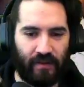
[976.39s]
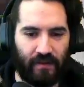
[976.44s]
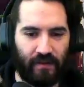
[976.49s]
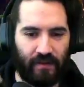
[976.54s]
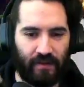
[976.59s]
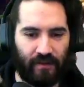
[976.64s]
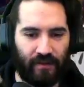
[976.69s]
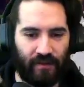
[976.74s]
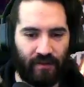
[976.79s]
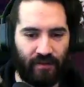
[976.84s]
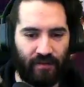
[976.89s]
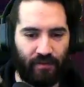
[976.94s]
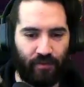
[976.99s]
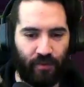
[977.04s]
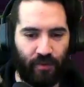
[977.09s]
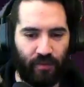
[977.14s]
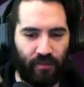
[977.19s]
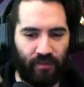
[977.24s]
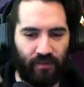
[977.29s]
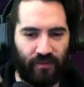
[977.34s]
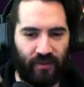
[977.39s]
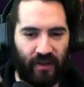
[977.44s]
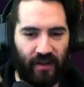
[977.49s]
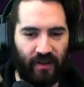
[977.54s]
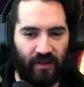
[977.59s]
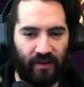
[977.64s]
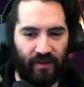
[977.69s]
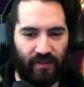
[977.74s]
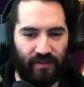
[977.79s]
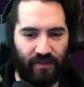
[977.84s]
There's a swarm of
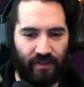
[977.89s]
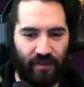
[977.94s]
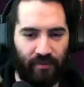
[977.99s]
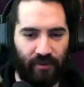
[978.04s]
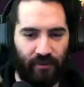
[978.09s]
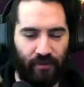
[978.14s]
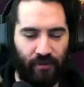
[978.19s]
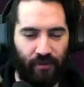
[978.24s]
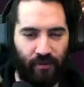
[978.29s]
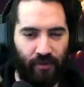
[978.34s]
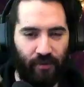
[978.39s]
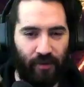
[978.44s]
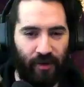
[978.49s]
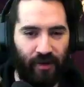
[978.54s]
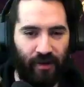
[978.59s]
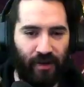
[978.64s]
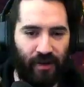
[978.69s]
Garys coming for me.